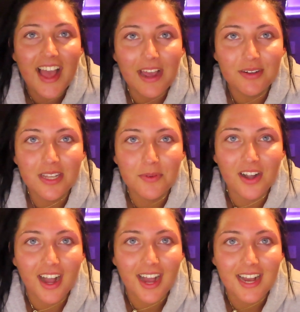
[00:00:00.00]
Hey, what's up you
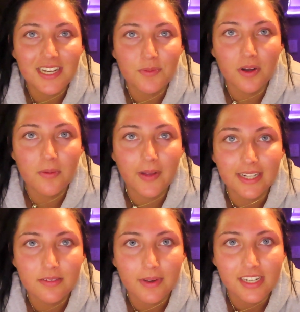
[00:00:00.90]
guys? Welcome
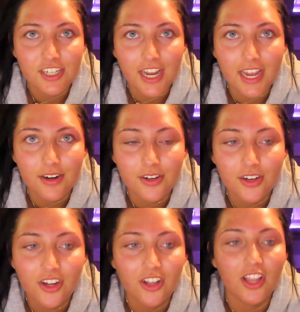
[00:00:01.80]
back to my
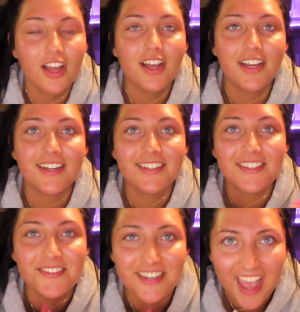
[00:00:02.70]
channel.
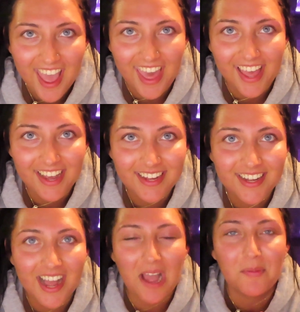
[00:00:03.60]
Today
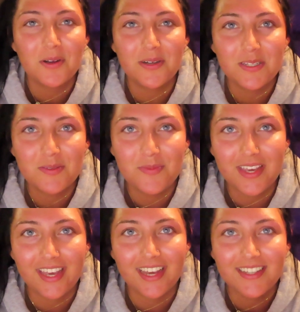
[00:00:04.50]
I'm going to
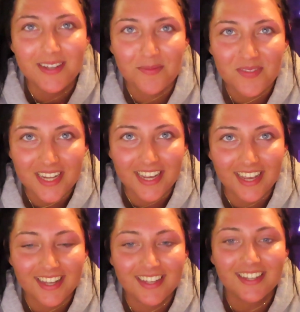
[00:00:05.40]
be
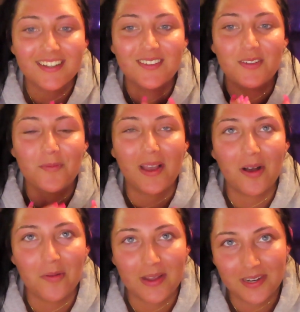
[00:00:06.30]
attempting to make
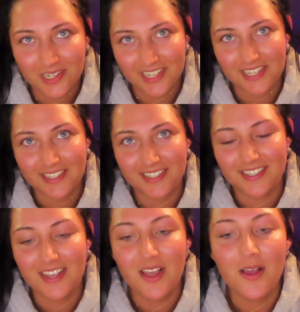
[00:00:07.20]
homemade
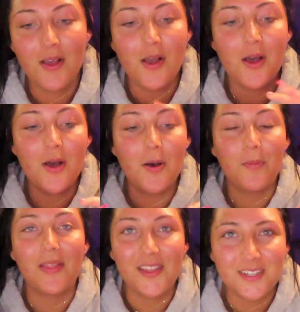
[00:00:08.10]
cookies,
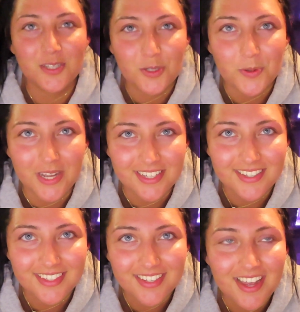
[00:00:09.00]
but there's a
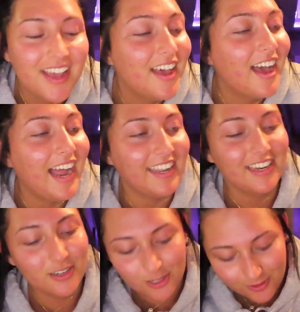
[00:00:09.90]
twist. I
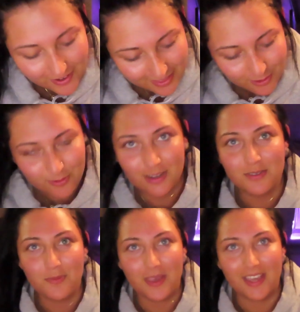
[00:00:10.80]
didn't just find this
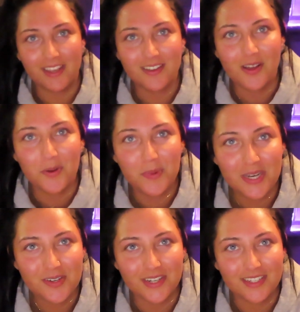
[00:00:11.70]
recipe on
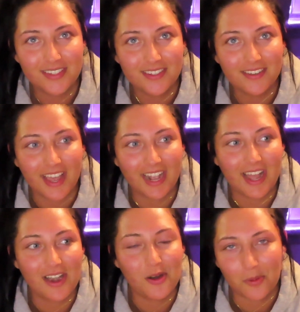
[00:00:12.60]
Pinterest like
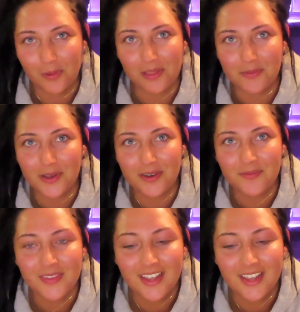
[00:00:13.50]
I normally would.